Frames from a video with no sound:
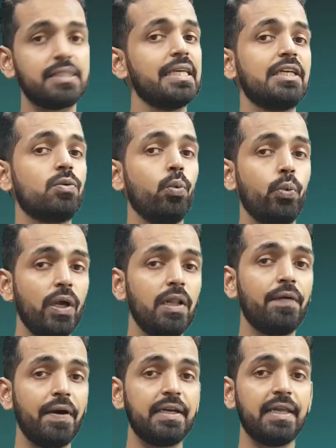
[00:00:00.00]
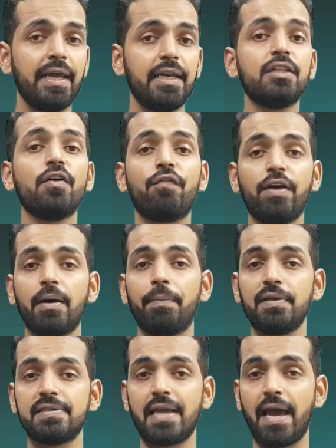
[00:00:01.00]
It will retain the
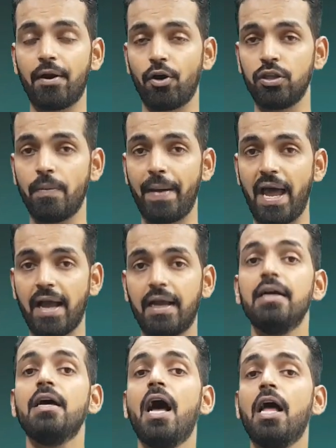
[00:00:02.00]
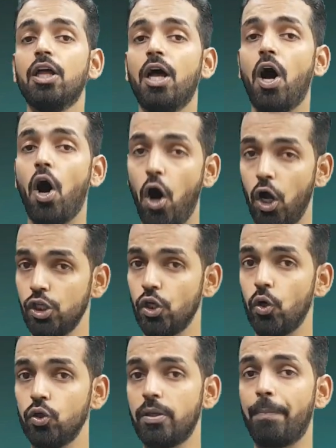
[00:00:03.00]
fingerprint scanner on the back,
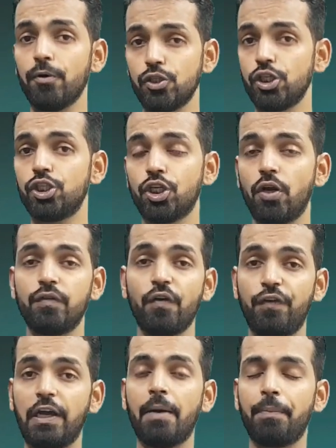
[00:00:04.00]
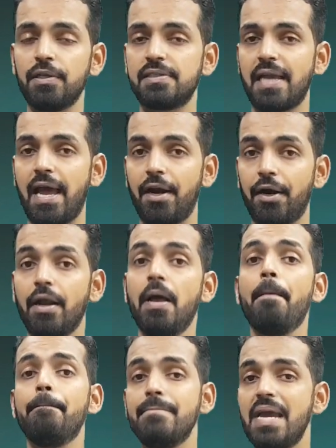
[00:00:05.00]
although the position of the fingerprint scanner
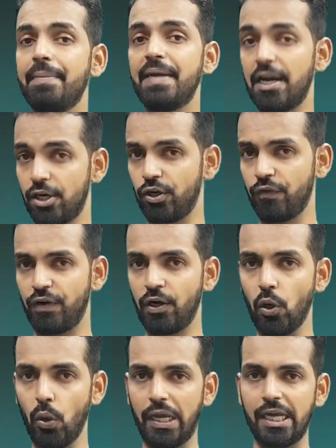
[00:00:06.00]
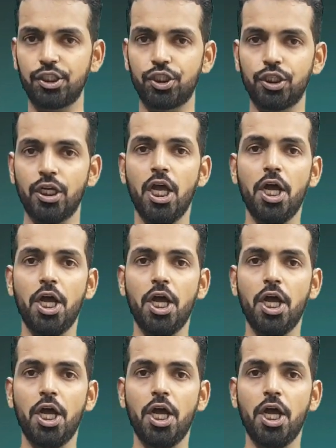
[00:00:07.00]
may be at a different location.